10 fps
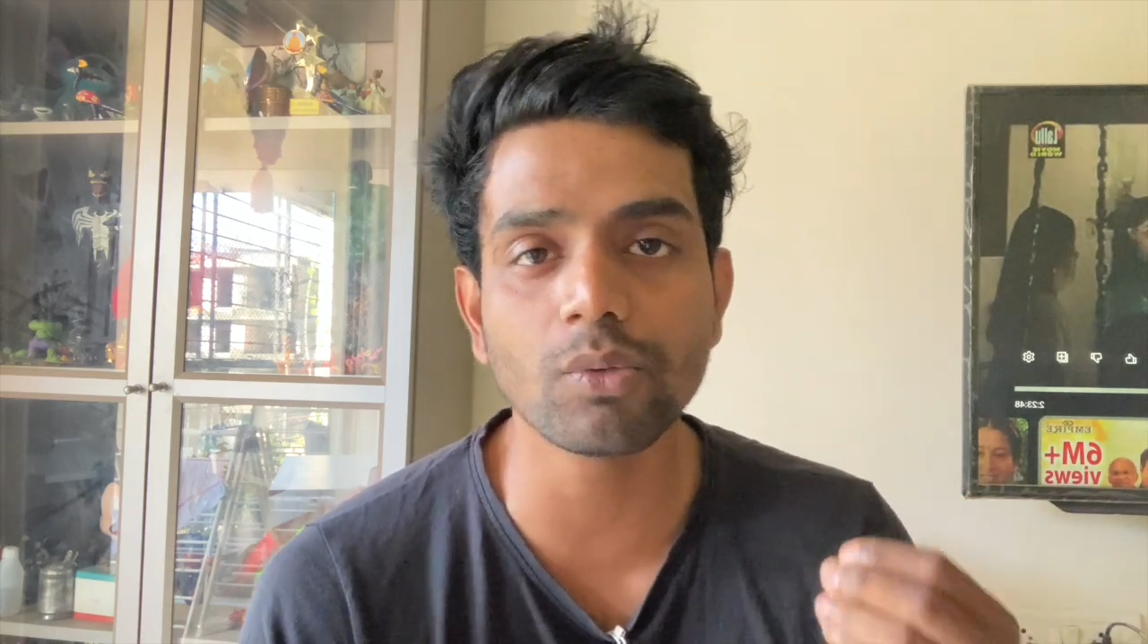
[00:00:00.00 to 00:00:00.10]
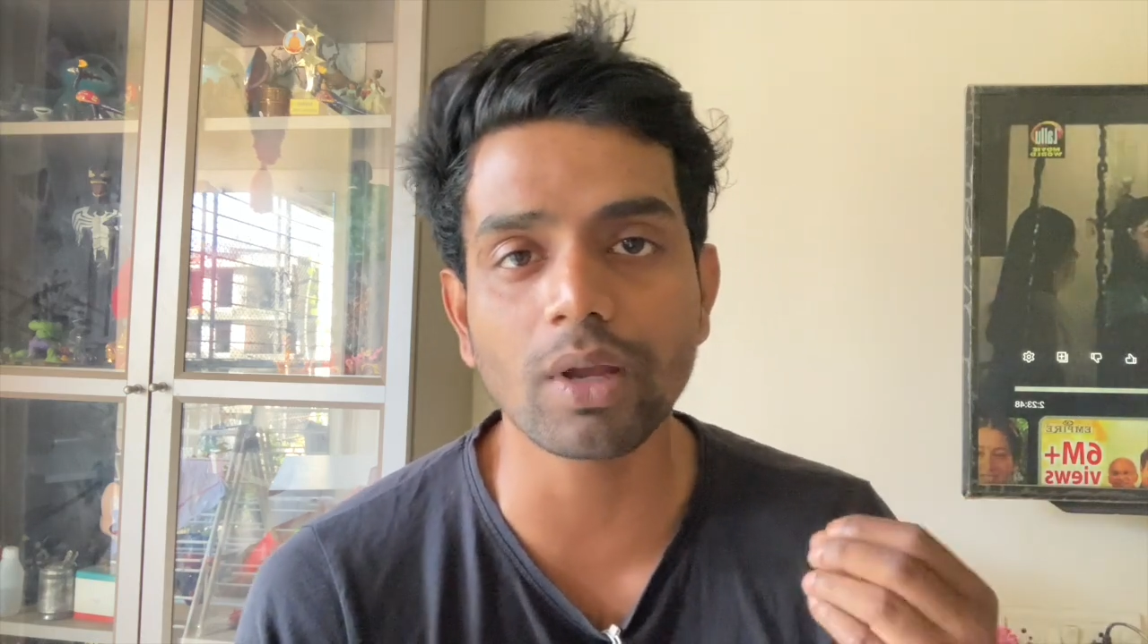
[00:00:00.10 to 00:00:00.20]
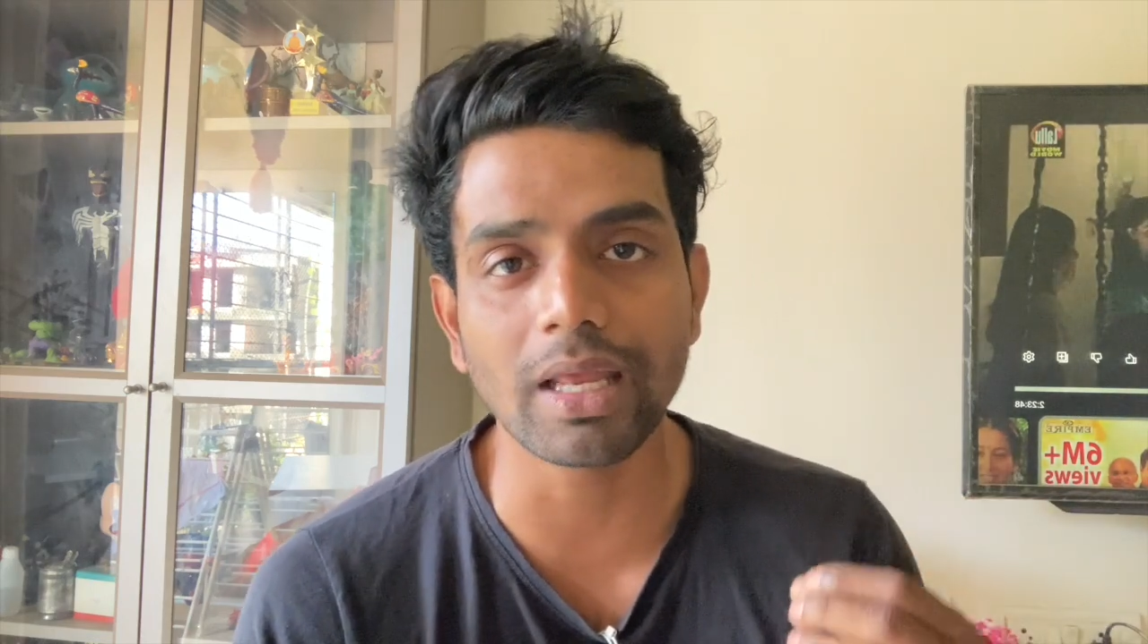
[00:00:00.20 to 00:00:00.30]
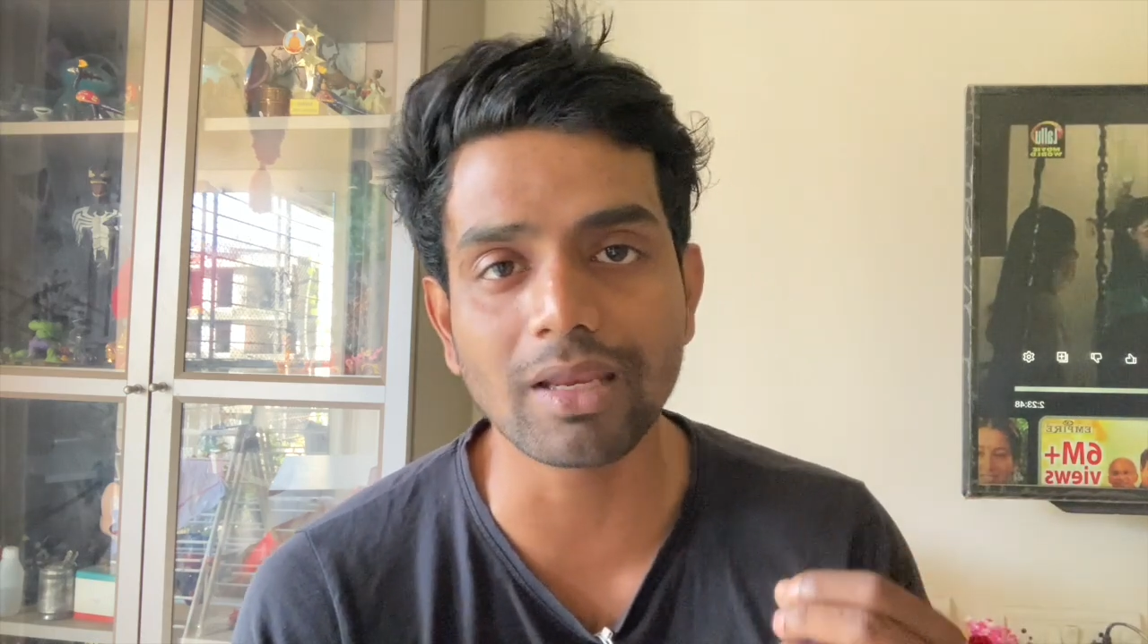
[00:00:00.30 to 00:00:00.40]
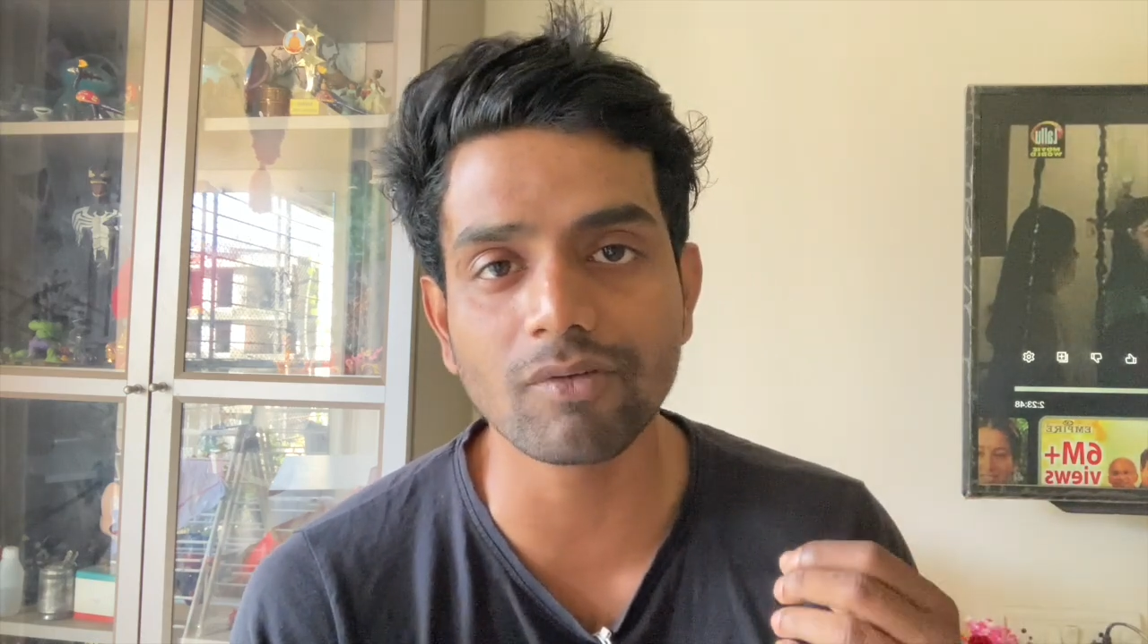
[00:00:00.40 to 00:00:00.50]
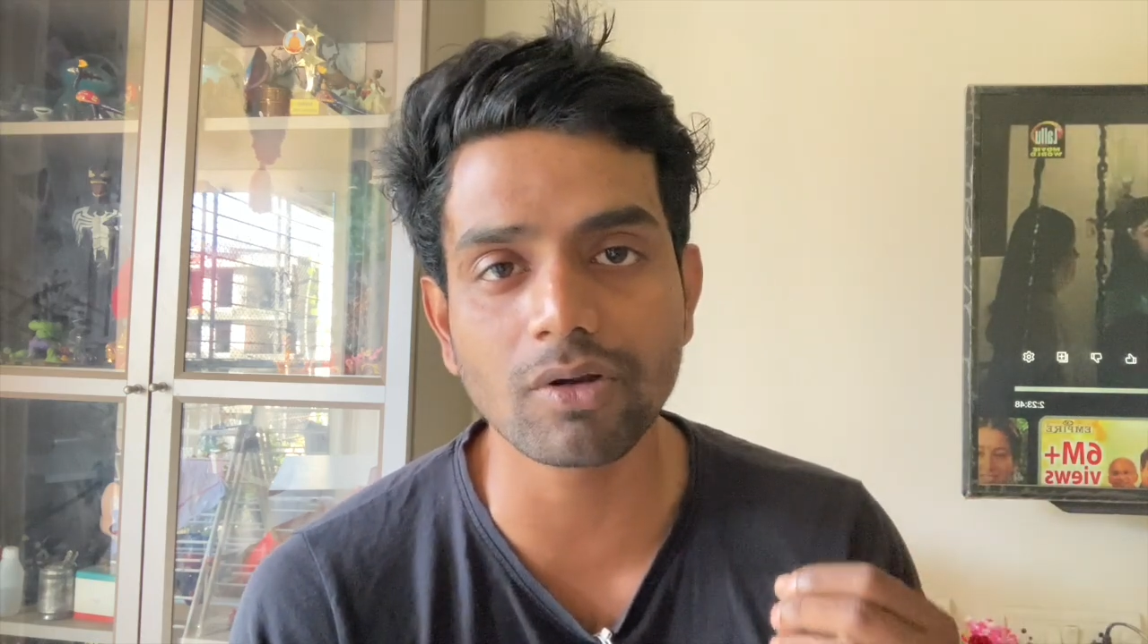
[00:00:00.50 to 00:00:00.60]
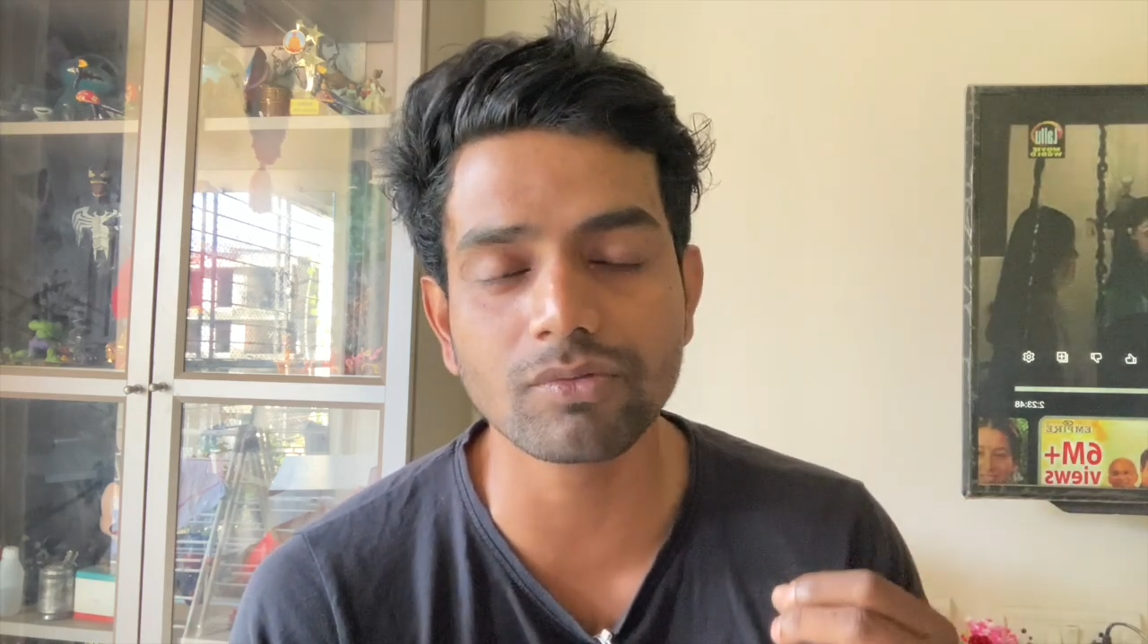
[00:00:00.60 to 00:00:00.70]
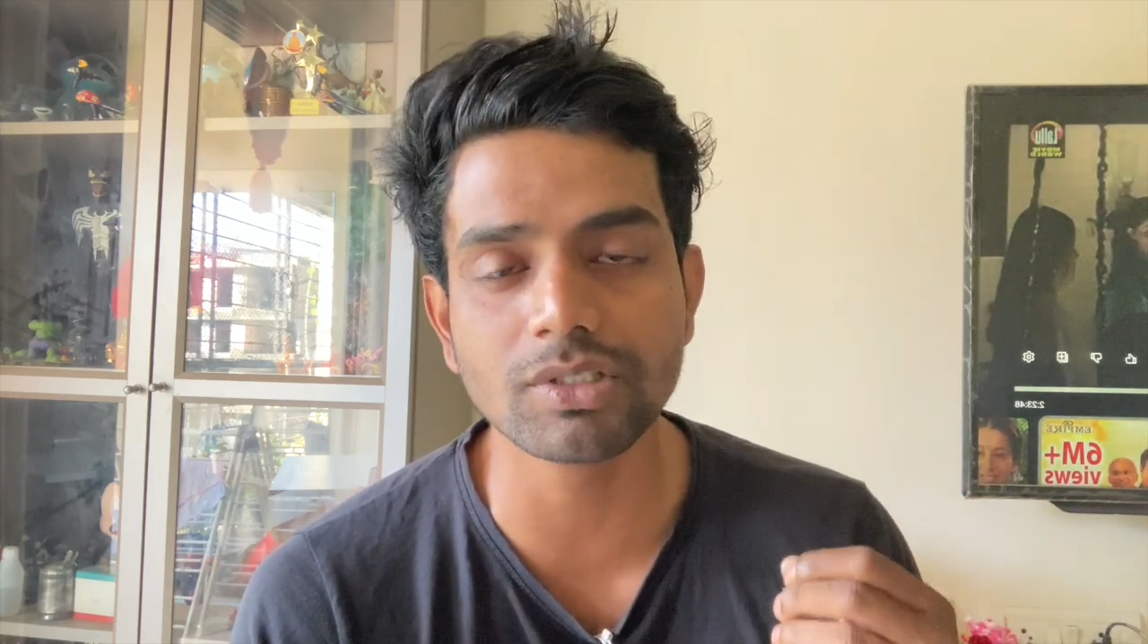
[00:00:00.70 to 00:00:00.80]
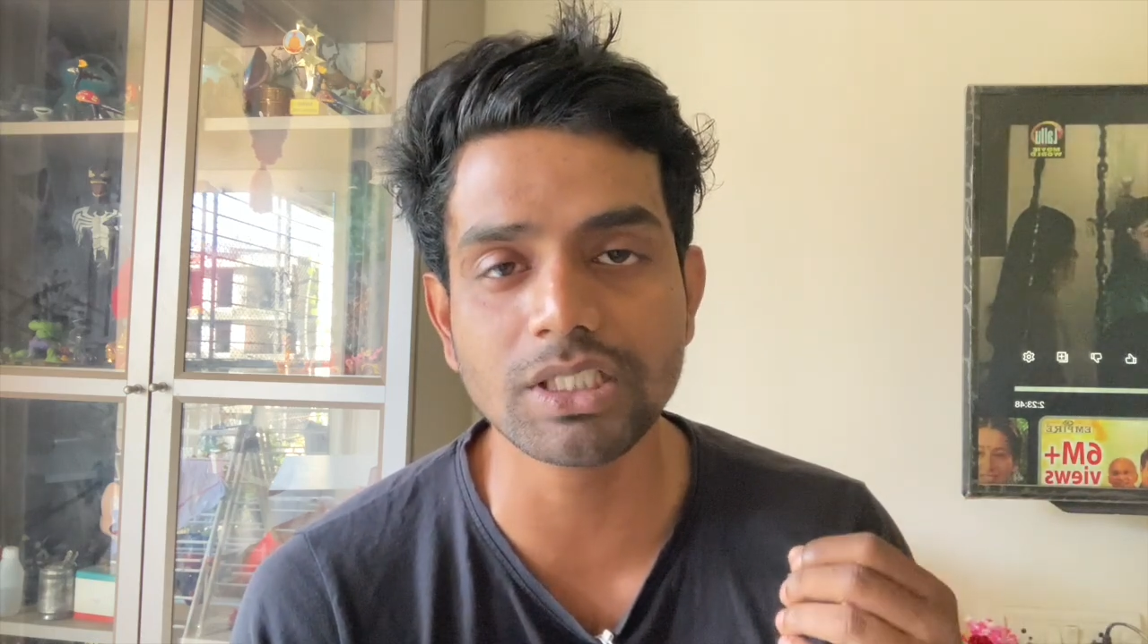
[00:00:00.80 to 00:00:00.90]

any one of these